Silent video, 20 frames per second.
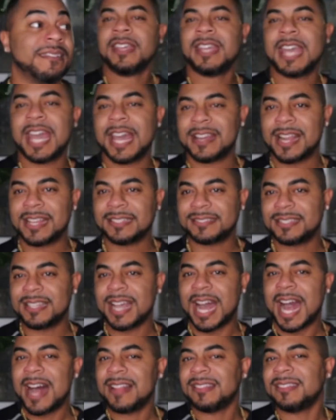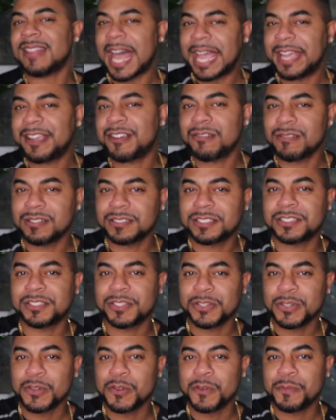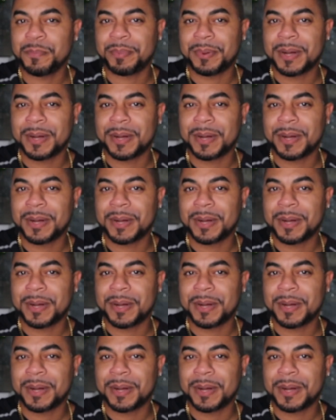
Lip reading: Yeah, now see, I like Crystal,